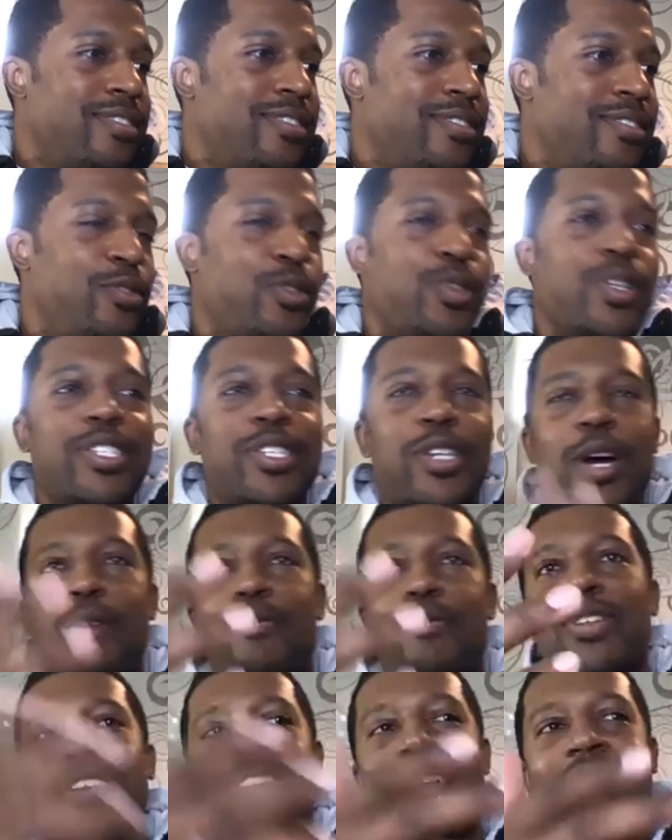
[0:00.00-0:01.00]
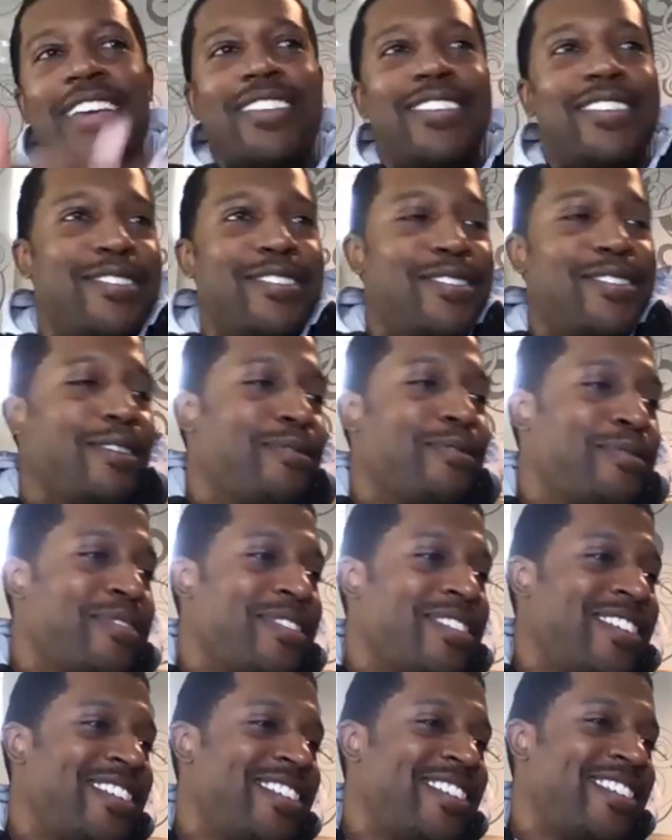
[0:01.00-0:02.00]
You can tell I really like this stuff.
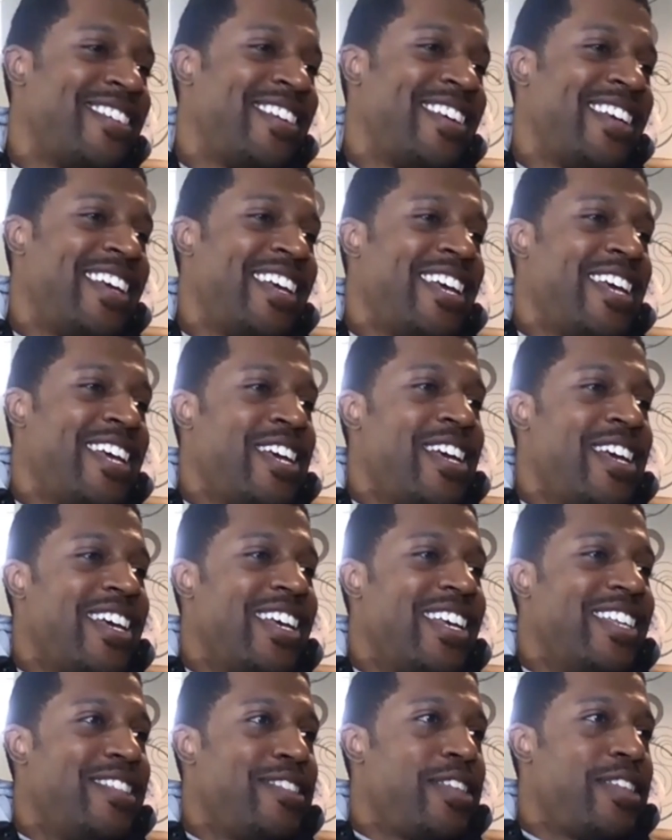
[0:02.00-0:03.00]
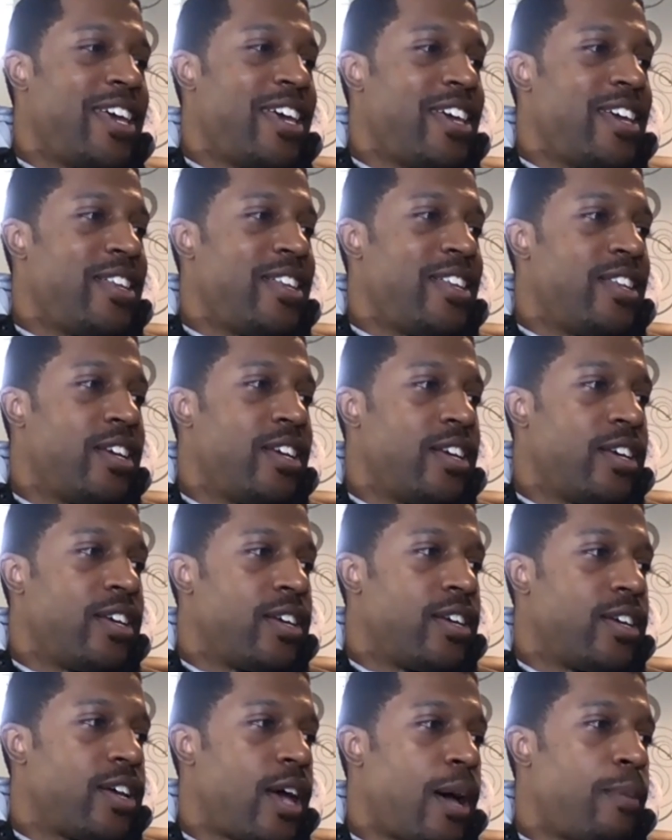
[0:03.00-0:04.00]
And then
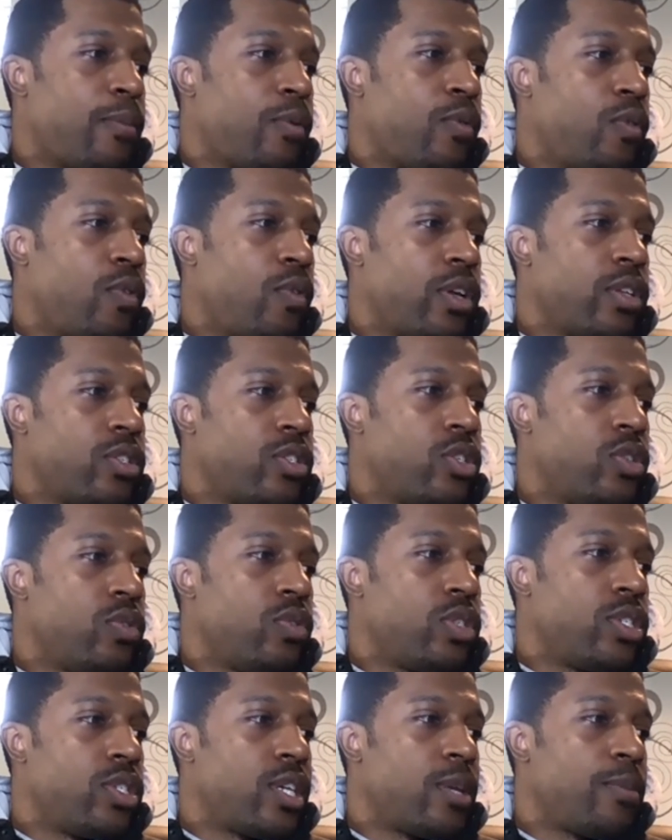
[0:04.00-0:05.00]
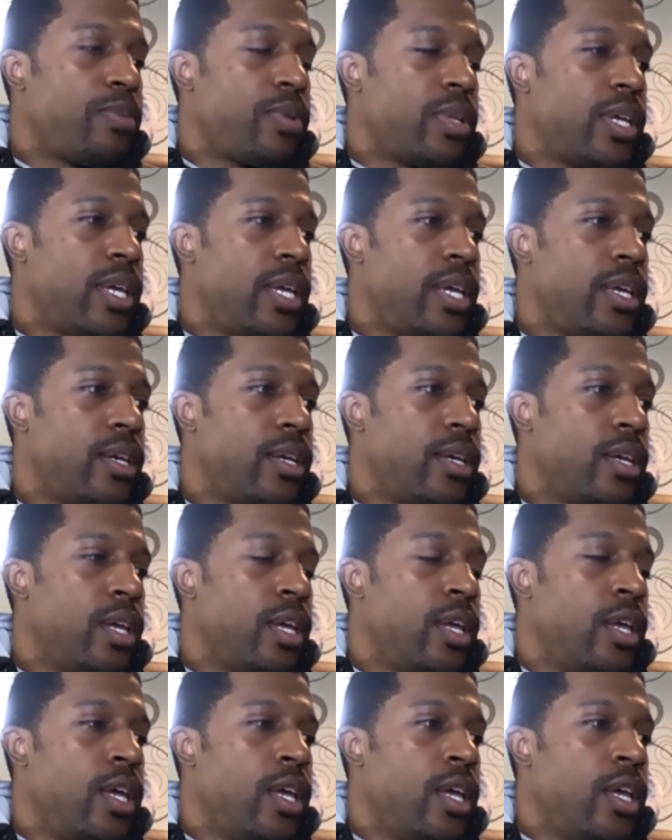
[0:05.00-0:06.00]
I'm going to simply
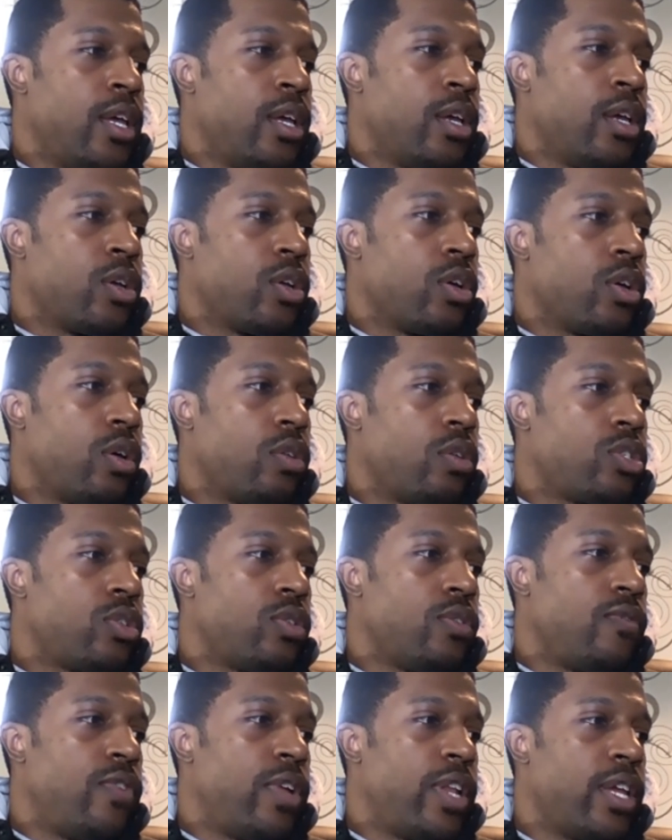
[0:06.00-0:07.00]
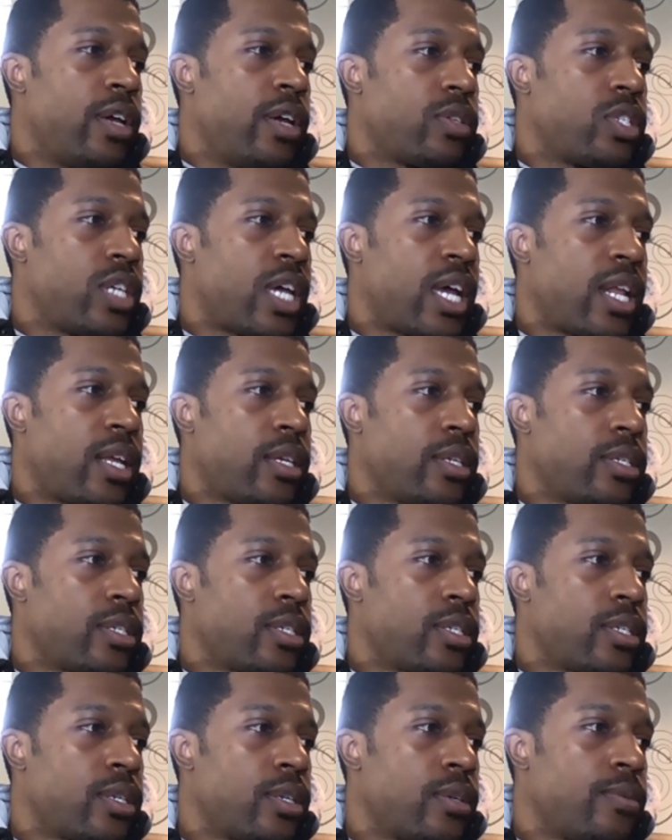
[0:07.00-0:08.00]
go to video
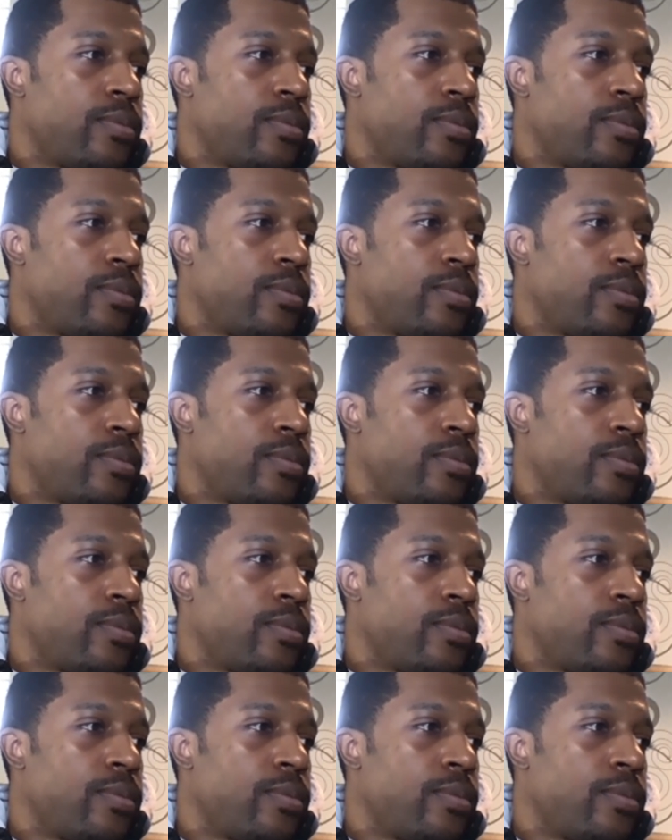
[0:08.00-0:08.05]
settings